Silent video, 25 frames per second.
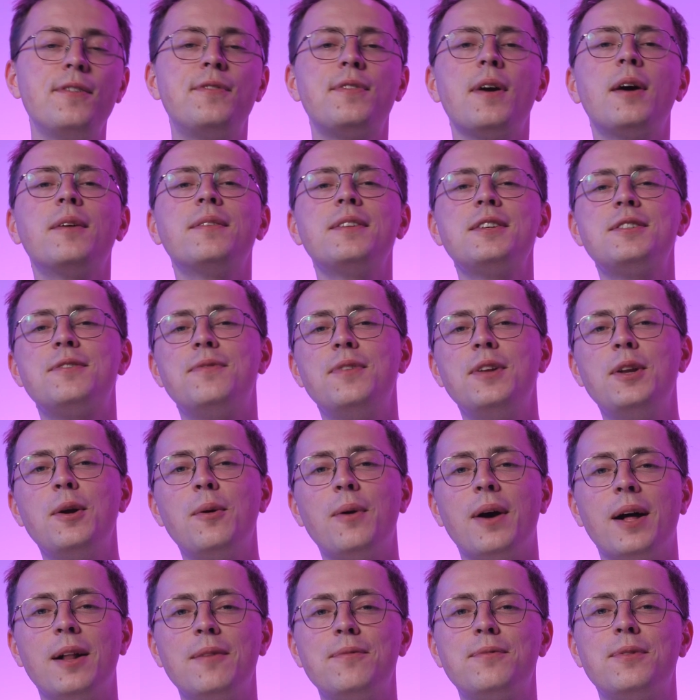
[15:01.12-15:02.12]
you found this
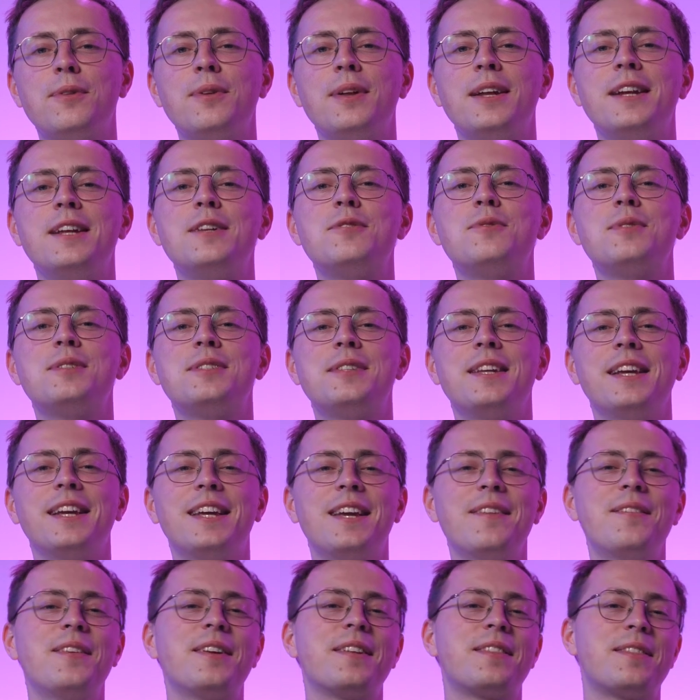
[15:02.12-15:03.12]
video helpful and interesting,
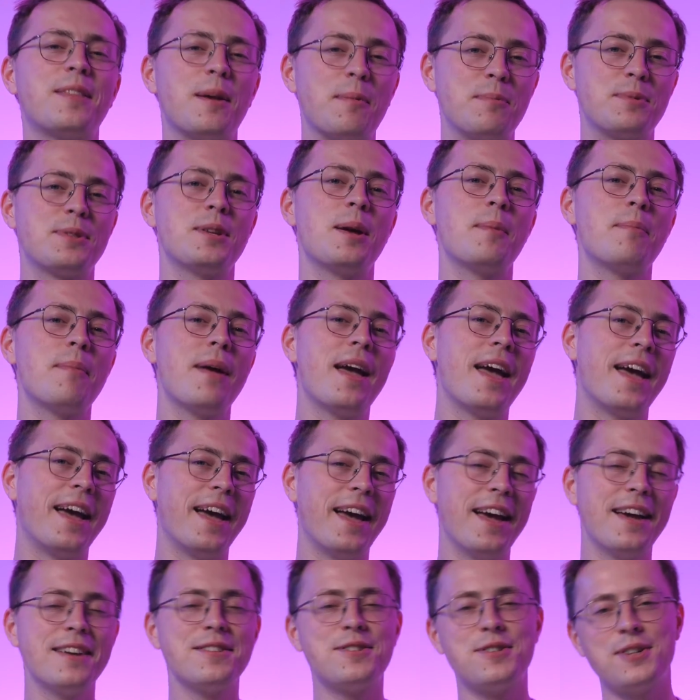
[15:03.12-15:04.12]
give it a thumbs up
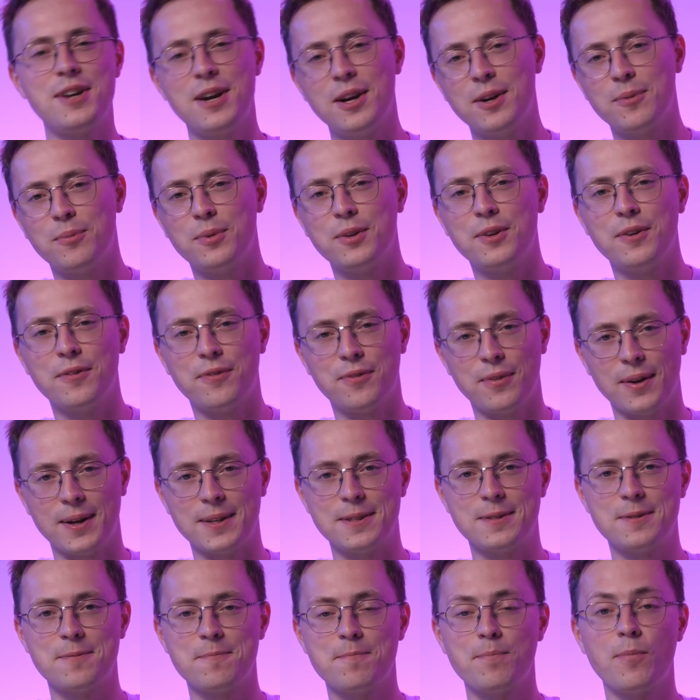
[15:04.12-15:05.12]
and share it with your
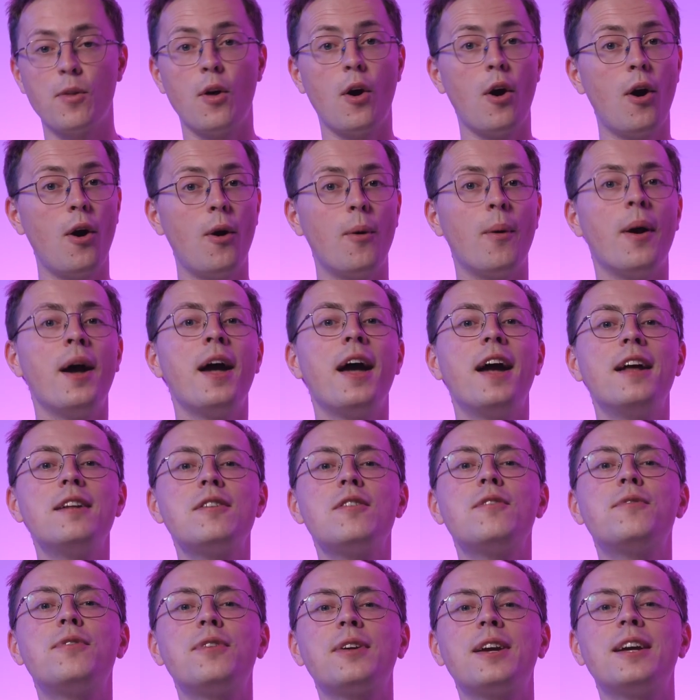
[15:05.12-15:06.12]
friends. Oh, and
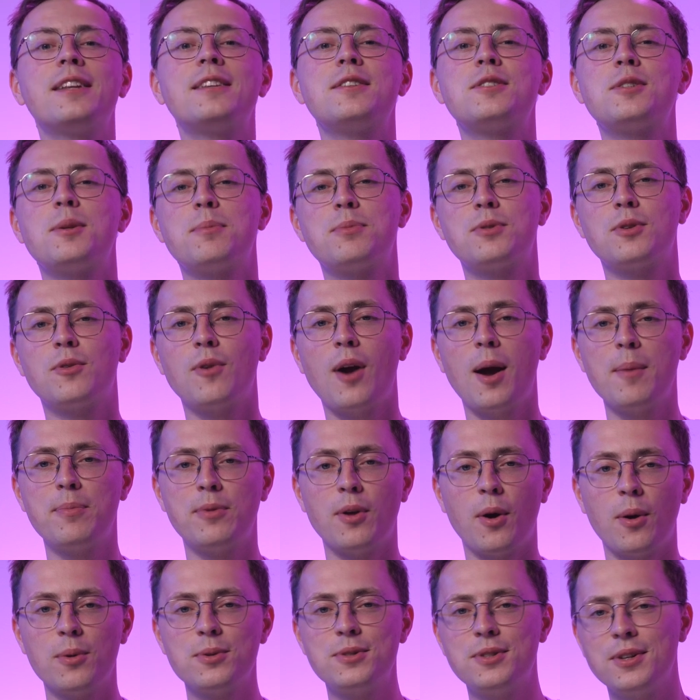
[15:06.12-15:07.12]
don't forget to subscribe
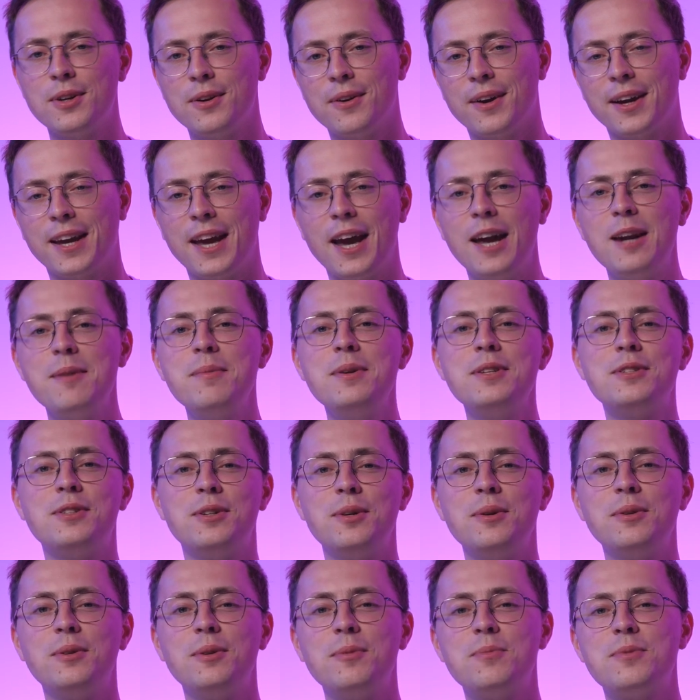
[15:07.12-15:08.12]
to Hostinger Academy's
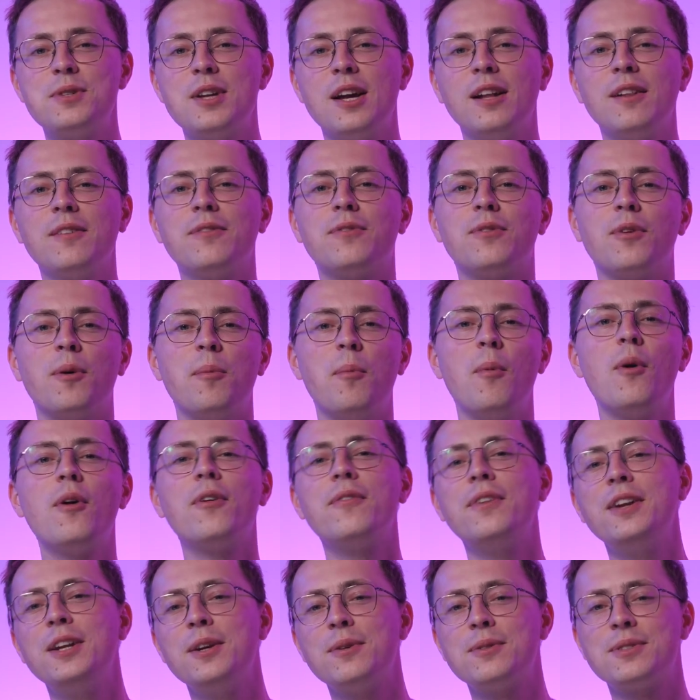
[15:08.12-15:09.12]
YouTube channel for more
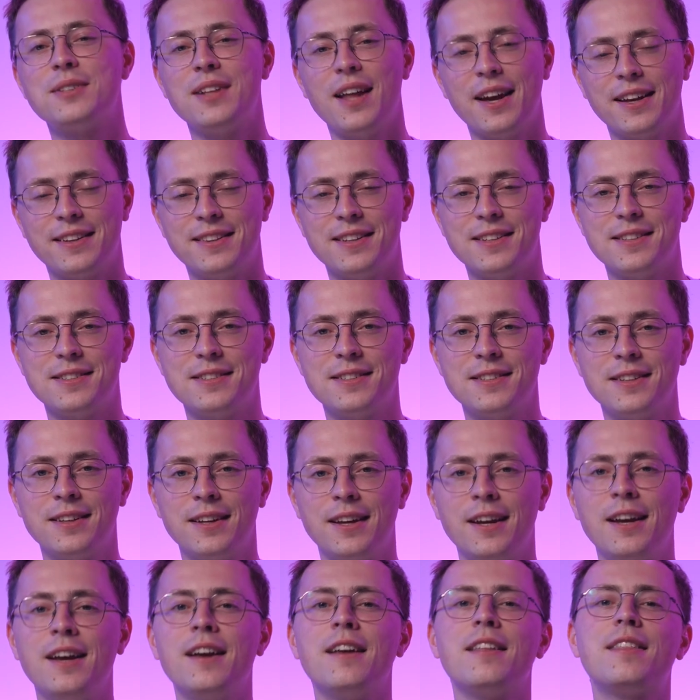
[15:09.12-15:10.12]
videos like this.
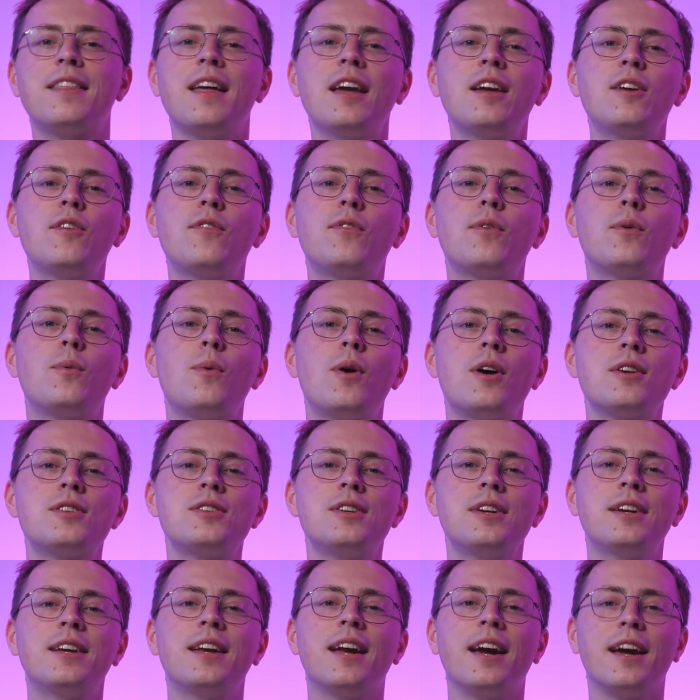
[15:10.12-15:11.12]
Thank you for
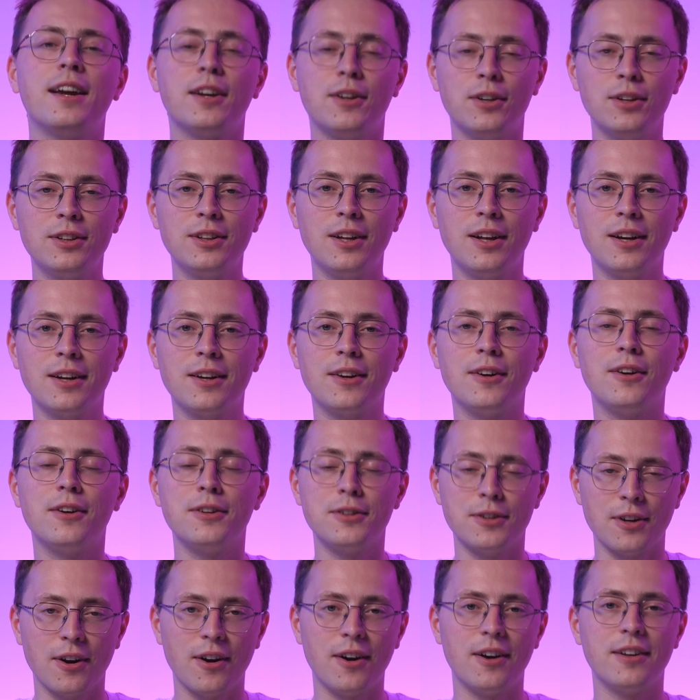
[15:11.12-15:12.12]
watching and good luck
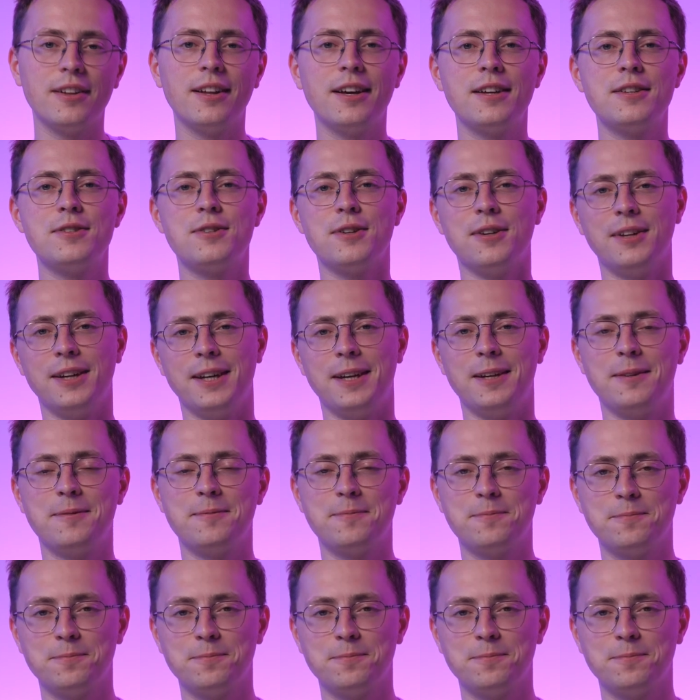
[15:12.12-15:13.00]
on your online journey.